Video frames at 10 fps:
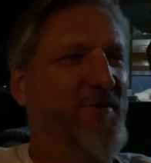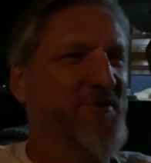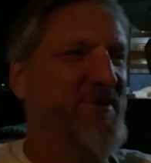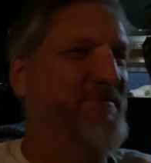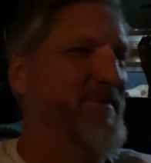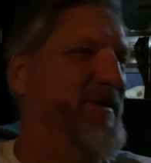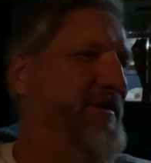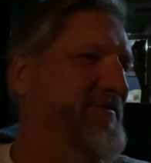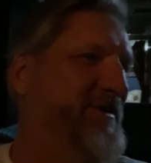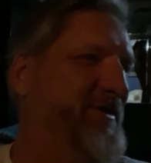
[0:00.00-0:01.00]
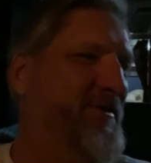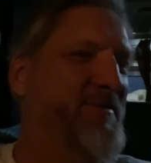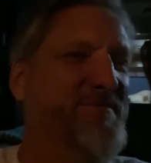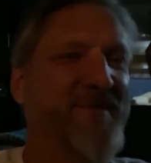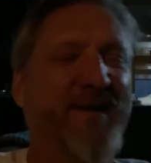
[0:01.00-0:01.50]
some video.
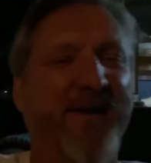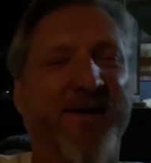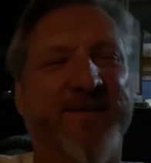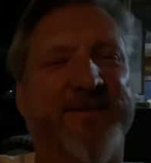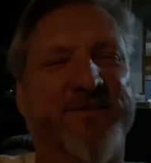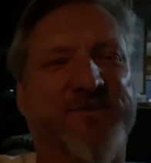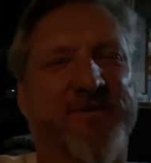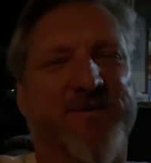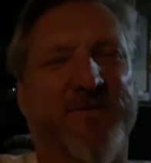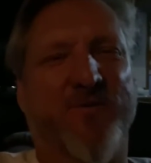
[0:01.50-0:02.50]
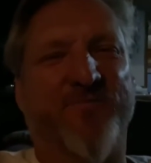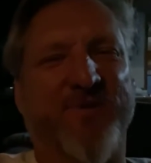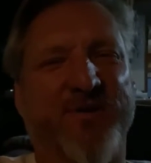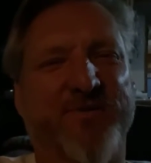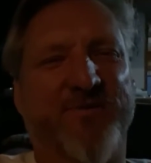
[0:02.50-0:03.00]
So
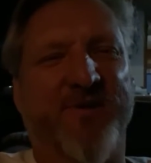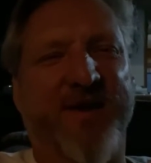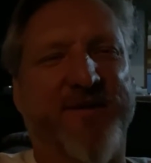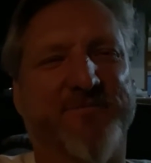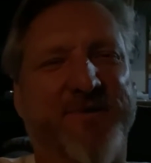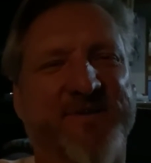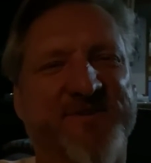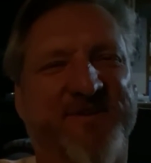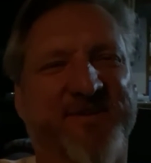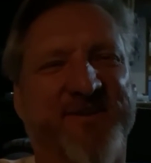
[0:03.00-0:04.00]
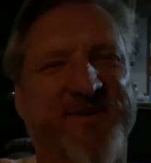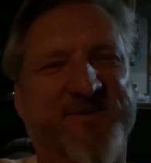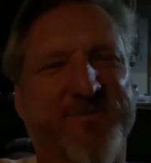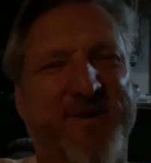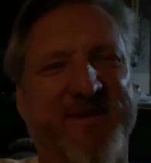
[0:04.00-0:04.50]
hopefully you'll hang with us here at
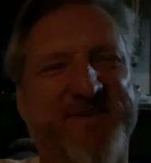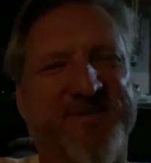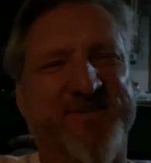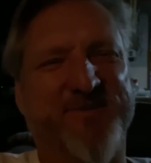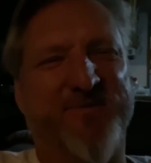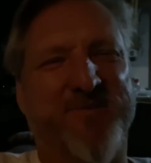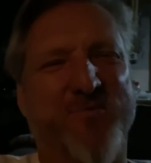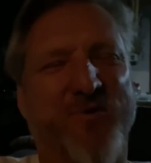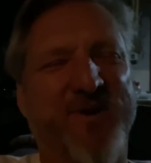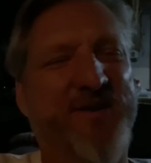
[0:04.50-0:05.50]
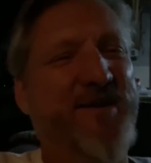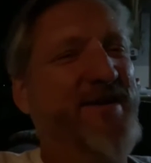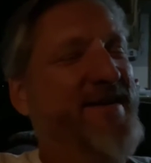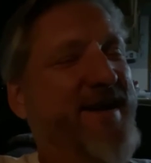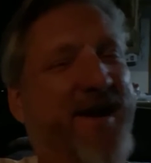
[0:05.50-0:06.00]
Custom Mike's tomorrow morning.
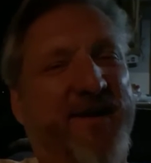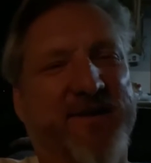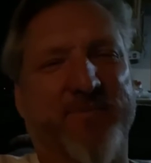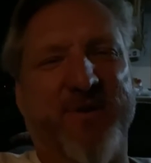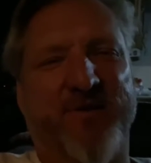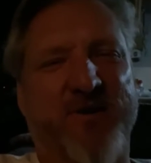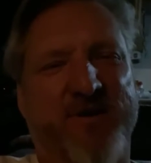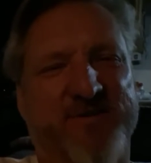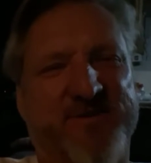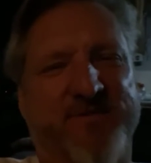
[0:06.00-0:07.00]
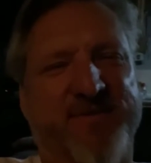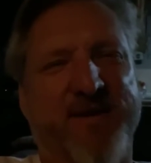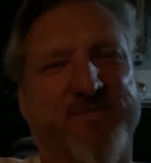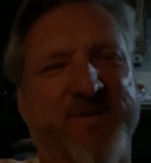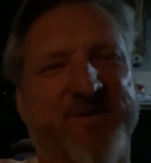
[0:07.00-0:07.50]
There'll be a lot of stuff
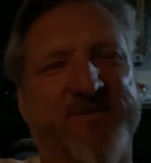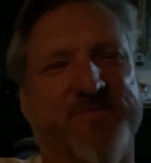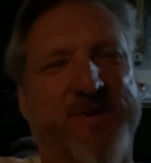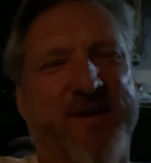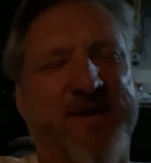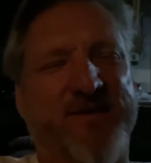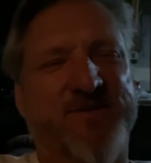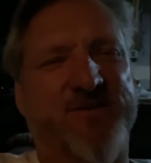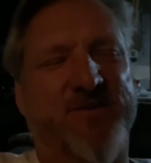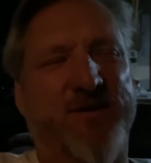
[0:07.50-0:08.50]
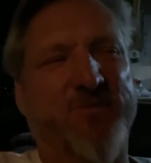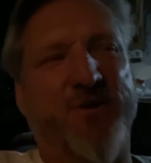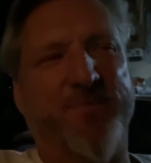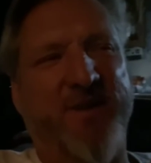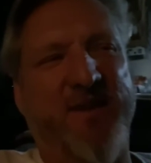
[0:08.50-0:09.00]
happening this weekend, so I'm going to
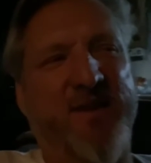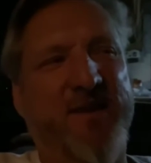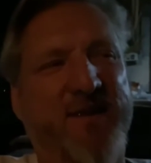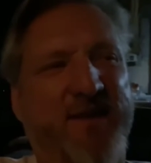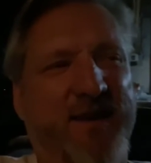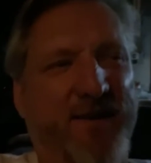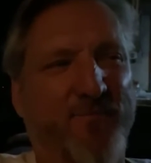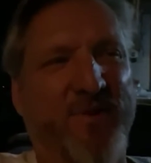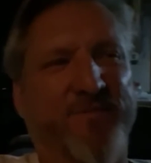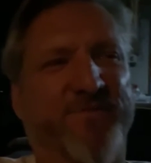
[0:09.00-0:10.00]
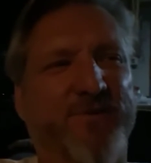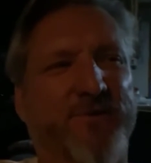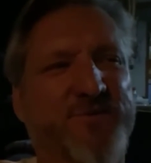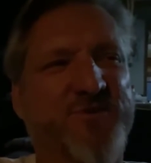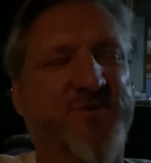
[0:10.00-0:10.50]
be at
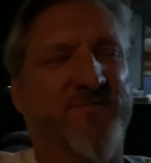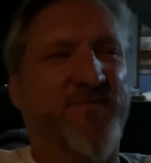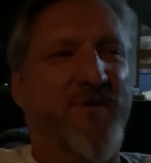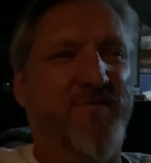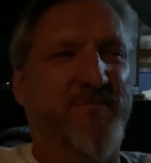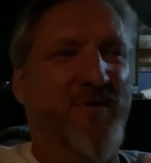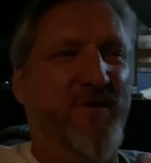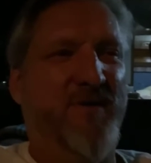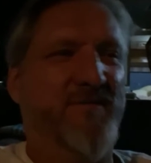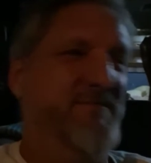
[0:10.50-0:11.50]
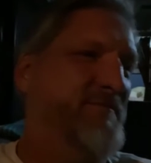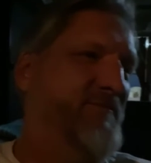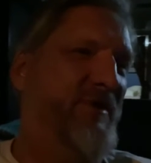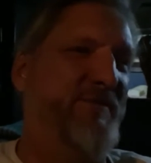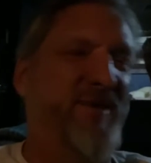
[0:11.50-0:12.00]
Winfield's from
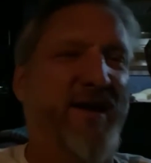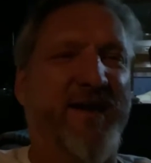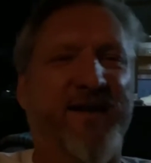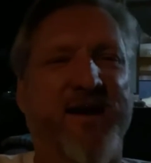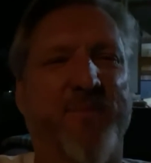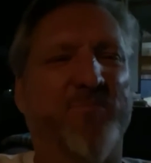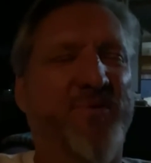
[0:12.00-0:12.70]
whenever I get up,